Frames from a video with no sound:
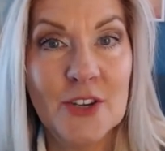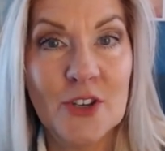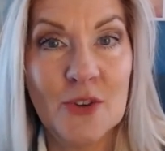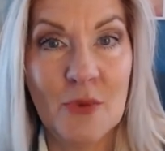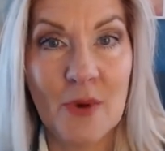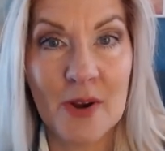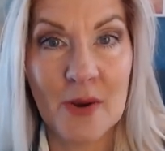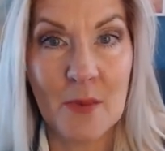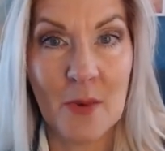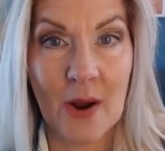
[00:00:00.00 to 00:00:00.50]
you
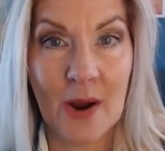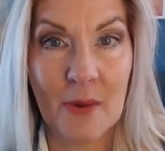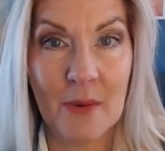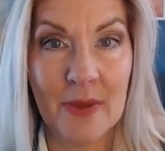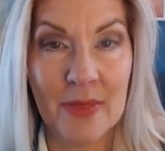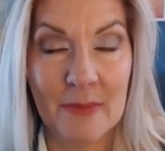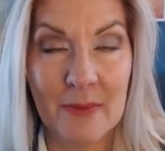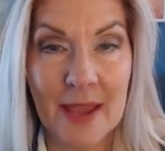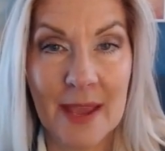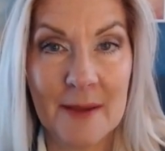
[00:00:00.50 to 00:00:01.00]
want to work
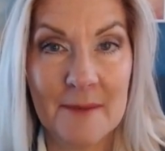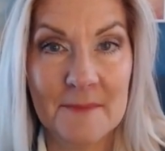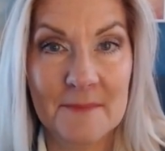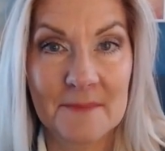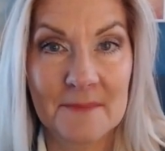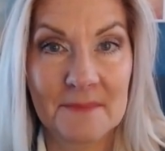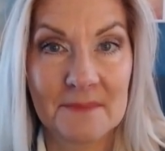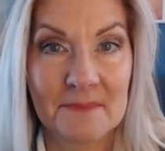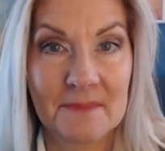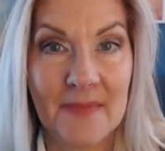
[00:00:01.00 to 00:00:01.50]
with me?
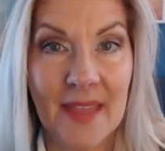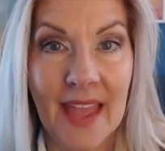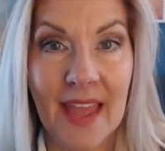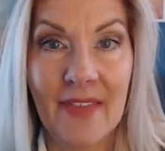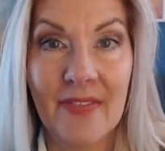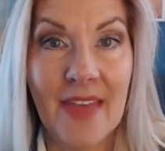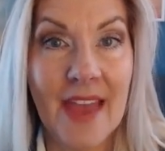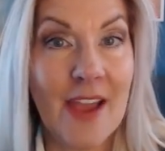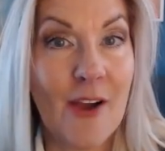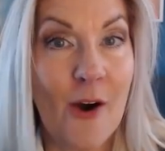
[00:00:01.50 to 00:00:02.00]

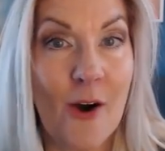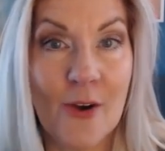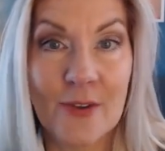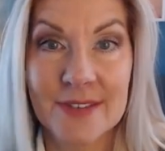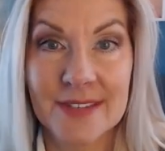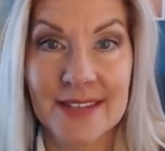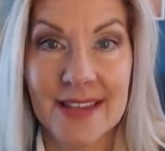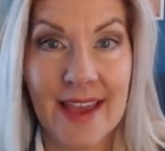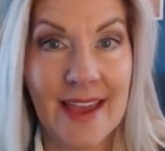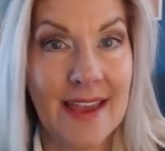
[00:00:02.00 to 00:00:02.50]
And they all
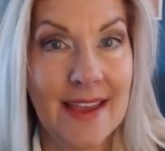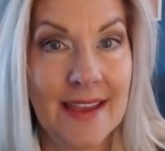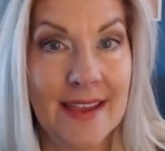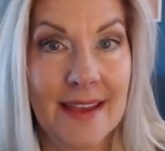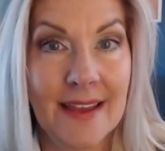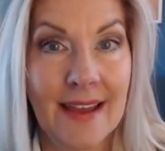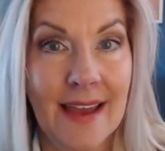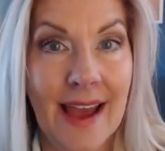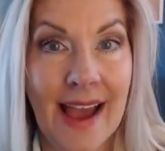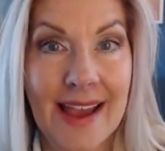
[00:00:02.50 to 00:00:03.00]

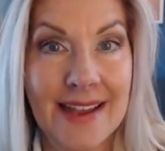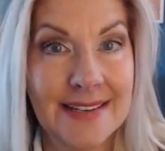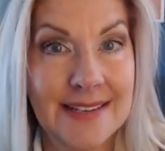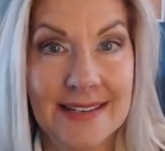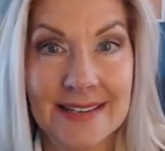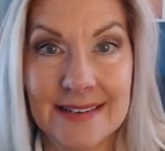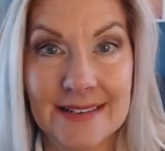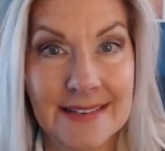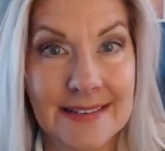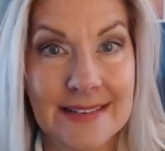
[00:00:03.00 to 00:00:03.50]
say, I
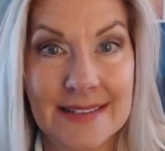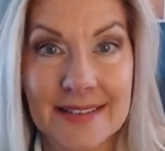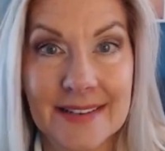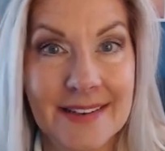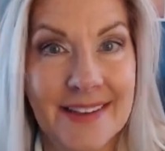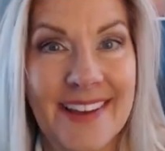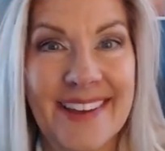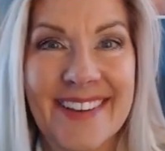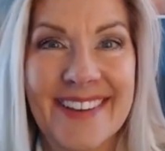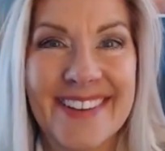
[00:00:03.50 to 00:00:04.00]
didn't.
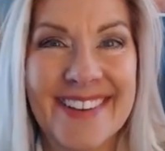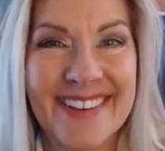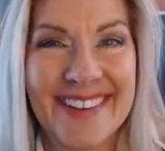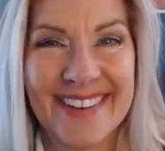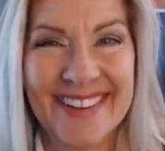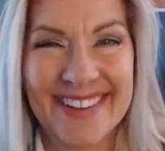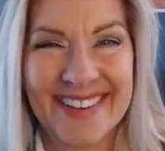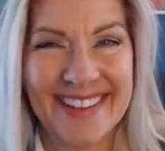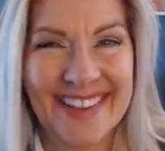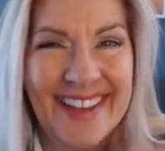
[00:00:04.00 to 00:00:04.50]

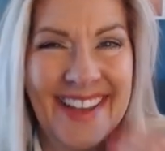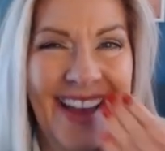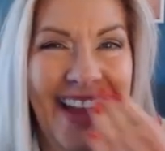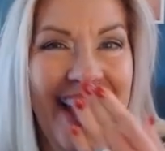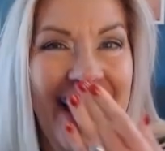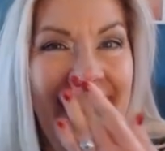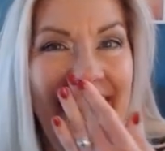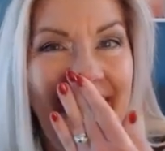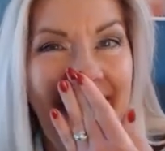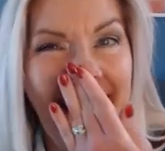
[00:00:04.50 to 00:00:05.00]

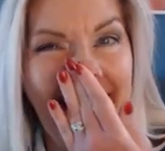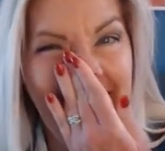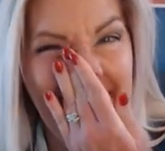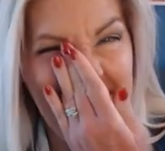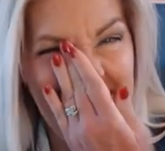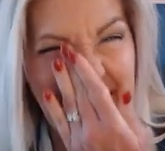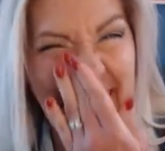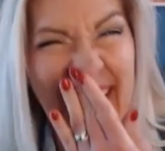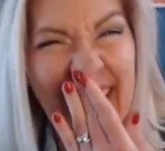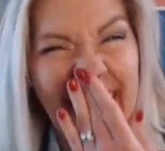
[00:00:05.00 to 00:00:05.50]

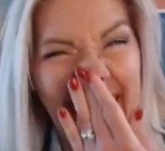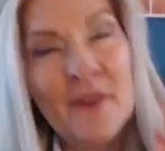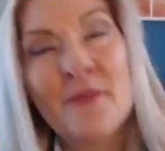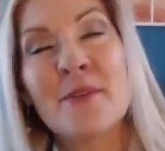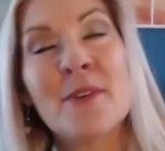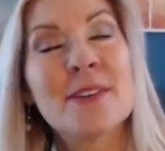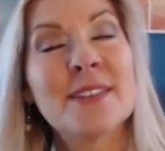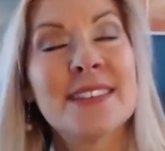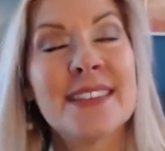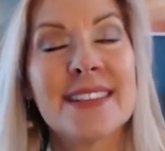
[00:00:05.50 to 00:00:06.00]
And
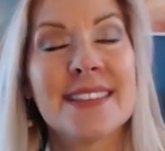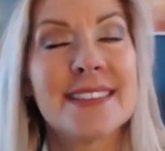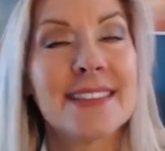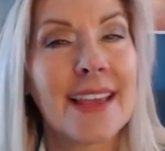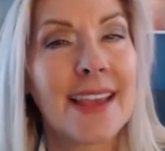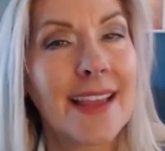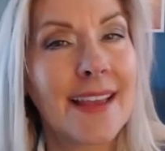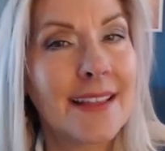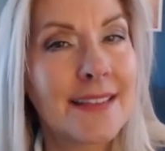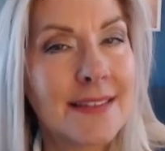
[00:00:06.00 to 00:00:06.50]
first, it's
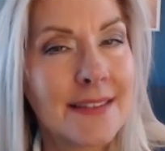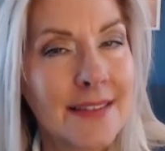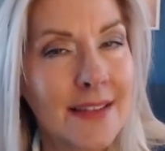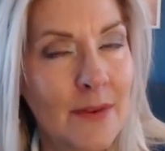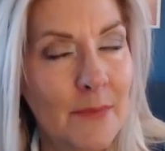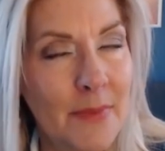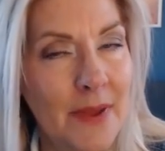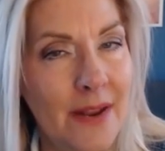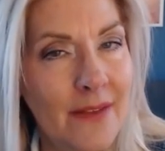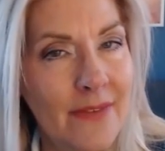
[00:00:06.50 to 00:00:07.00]
a
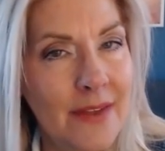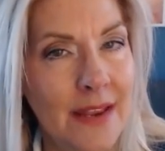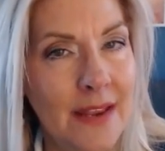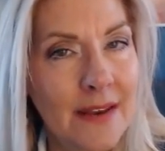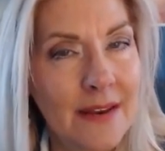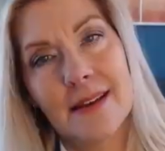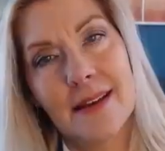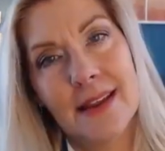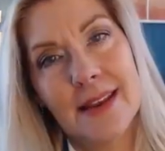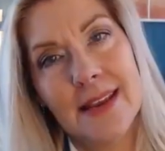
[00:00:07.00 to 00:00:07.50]
little bit of
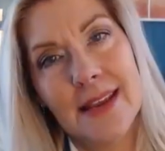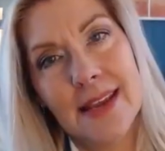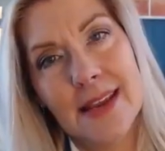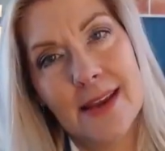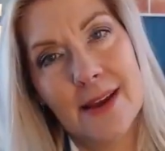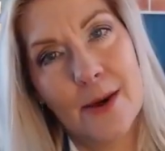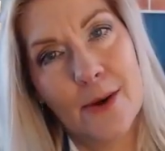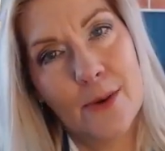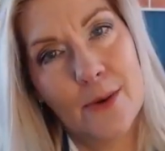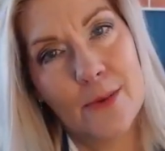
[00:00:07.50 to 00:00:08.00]
an
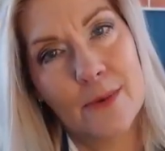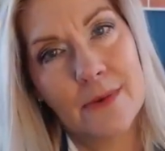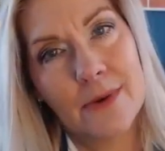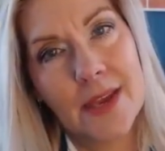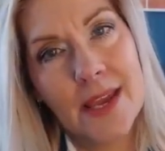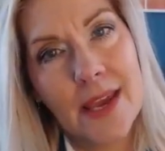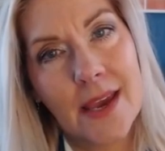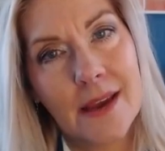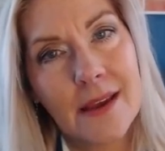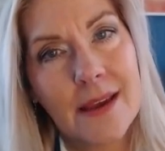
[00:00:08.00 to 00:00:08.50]
ego
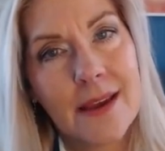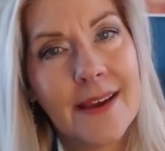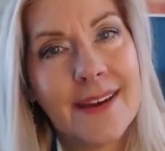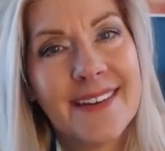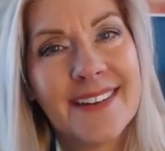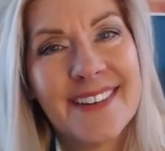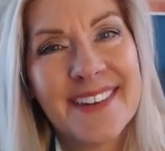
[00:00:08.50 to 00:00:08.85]
kick